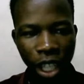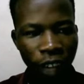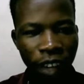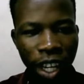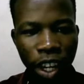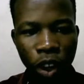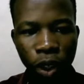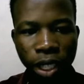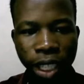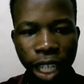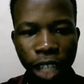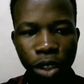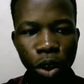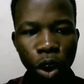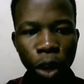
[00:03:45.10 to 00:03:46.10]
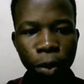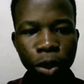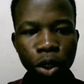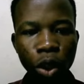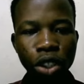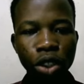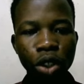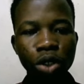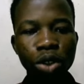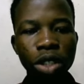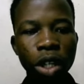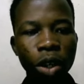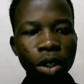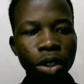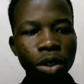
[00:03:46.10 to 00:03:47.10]
when you click on schedule option, it's going to
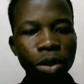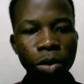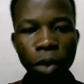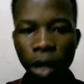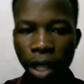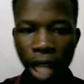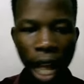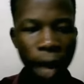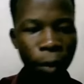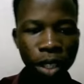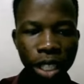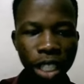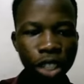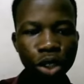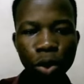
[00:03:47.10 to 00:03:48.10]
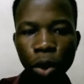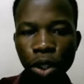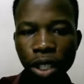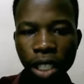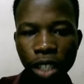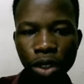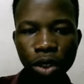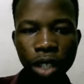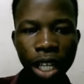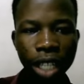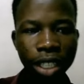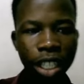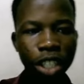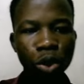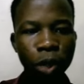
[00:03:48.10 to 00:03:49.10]
tell you what time, what date you want to schedule. You
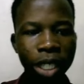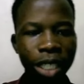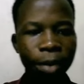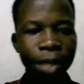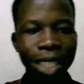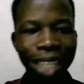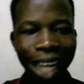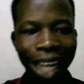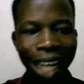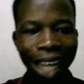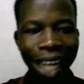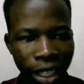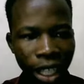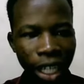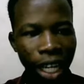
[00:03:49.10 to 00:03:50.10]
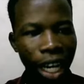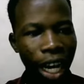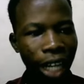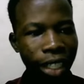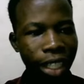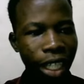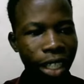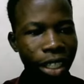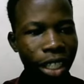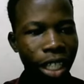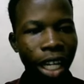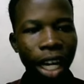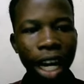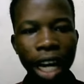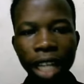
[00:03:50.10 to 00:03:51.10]
can schedule 20 minutes ahead
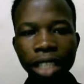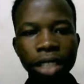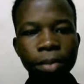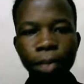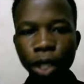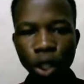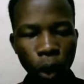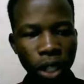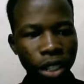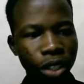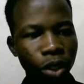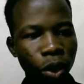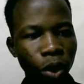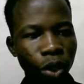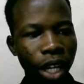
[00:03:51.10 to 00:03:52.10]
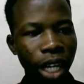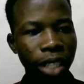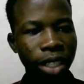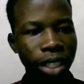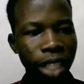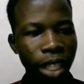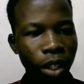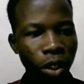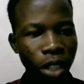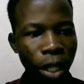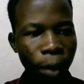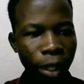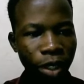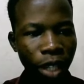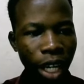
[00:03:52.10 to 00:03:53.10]
and beyond. So you can take on
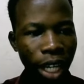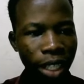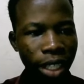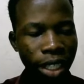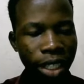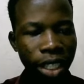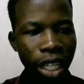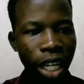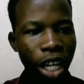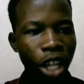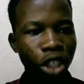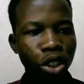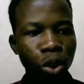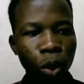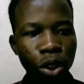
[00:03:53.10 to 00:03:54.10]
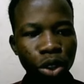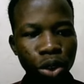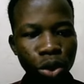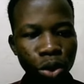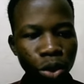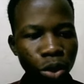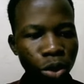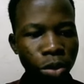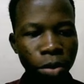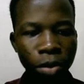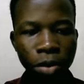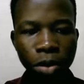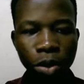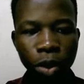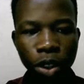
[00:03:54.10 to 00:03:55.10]
the particular date you want
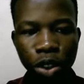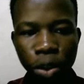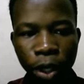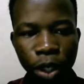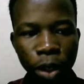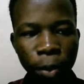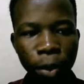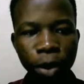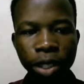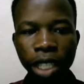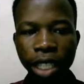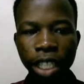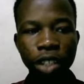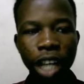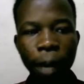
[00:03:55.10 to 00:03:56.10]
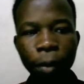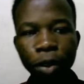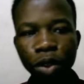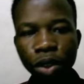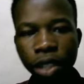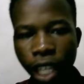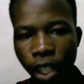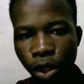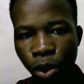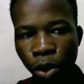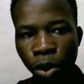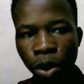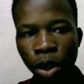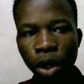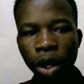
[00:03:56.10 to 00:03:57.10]
to make your post, and then you can be able to
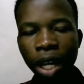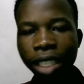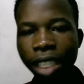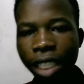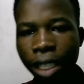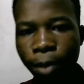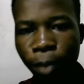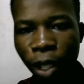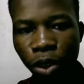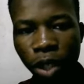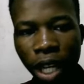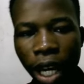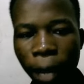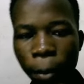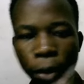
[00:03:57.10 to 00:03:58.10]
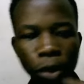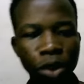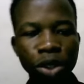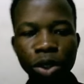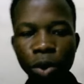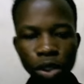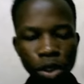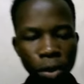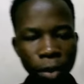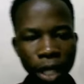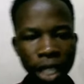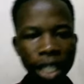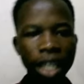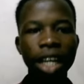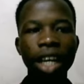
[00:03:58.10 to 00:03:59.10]
schedule this particular post you want to
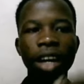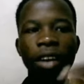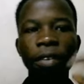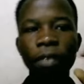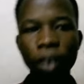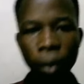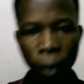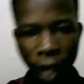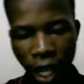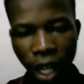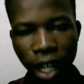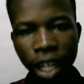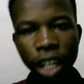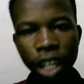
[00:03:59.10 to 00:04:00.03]
make from here.